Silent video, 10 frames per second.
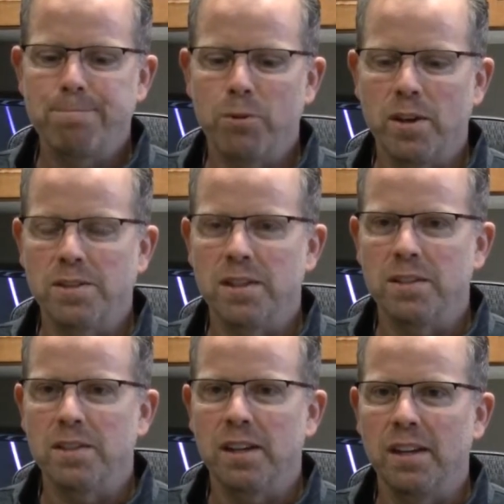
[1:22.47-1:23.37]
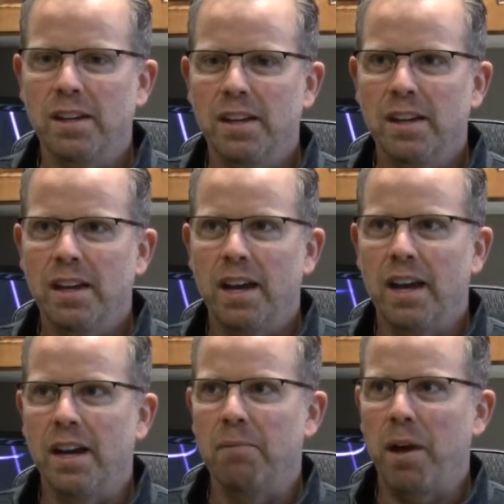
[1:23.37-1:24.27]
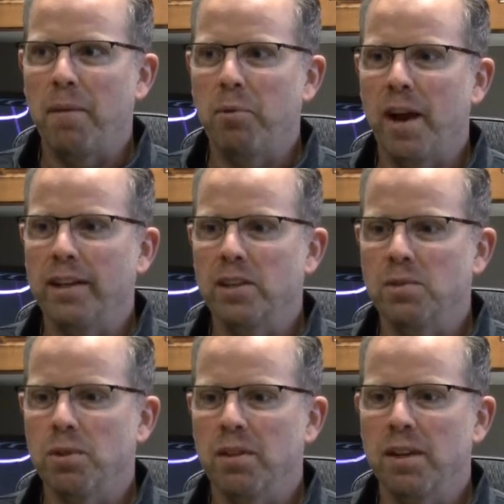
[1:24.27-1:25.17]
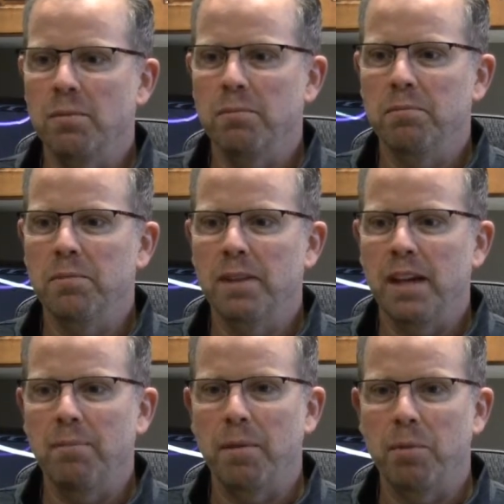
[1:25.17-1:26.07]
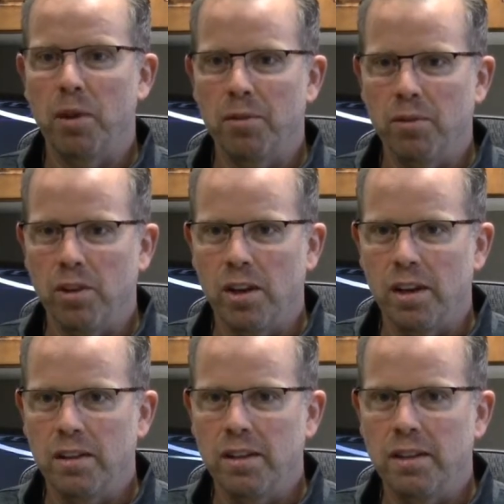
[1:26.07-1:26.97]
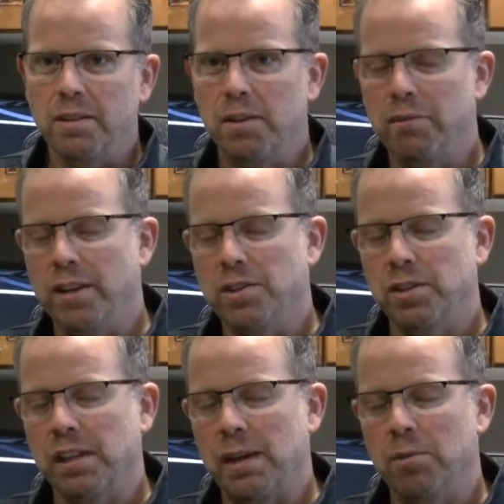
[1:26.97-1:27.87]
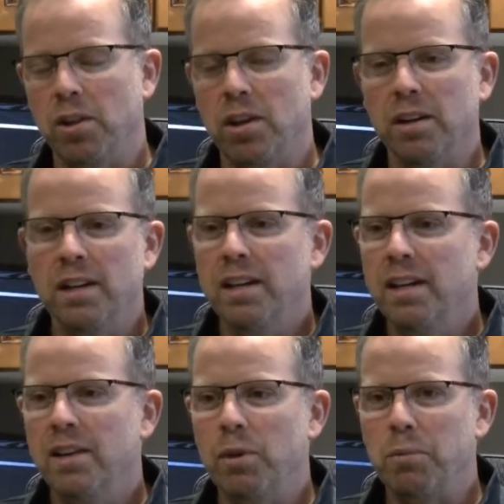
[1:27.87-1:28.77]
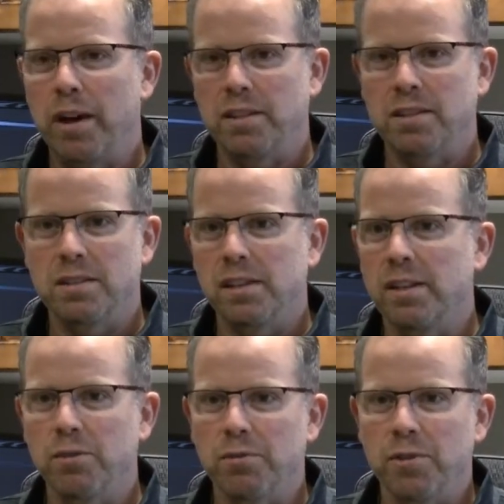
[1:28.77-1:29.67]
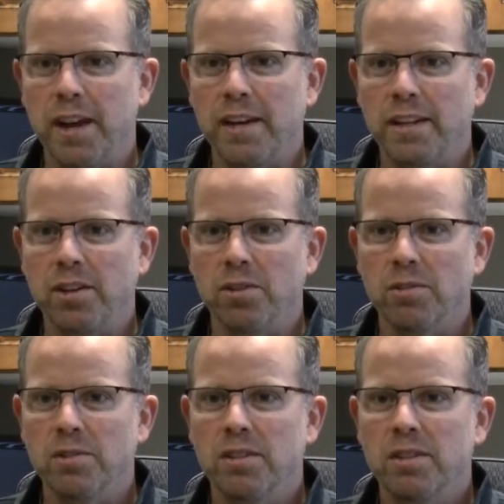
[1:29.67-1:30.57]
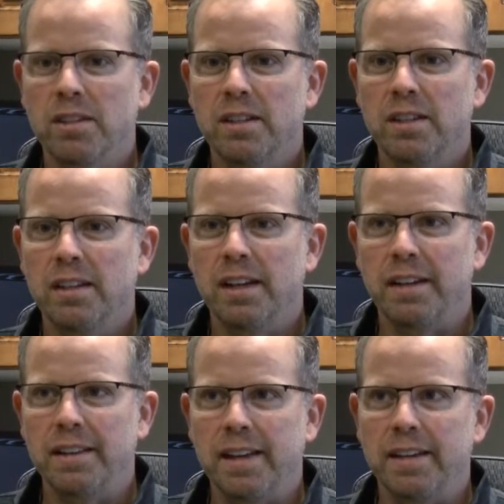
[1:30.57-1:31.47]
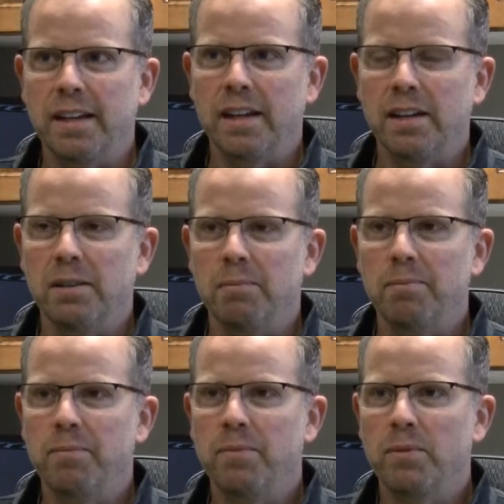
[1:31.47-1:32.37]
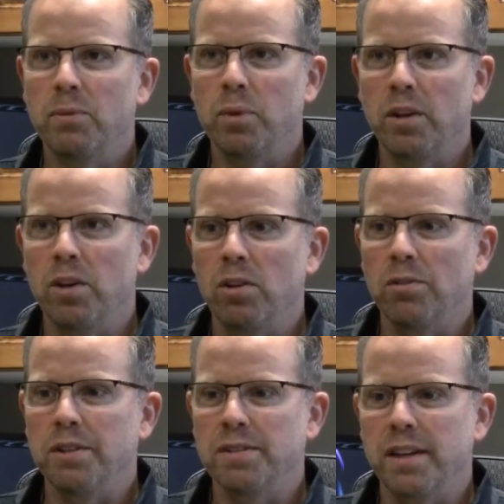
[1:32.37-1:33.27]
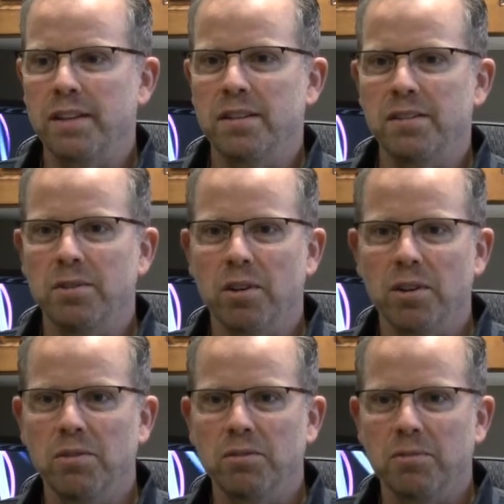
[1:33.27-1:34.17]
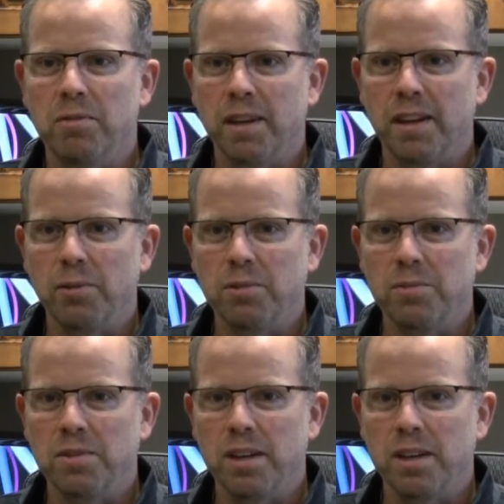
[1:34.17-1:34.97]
residency. I practiced with him, and my brother-in-law eventually came along, and we practiced together for 9 years. And then we all decided to do our own thing, which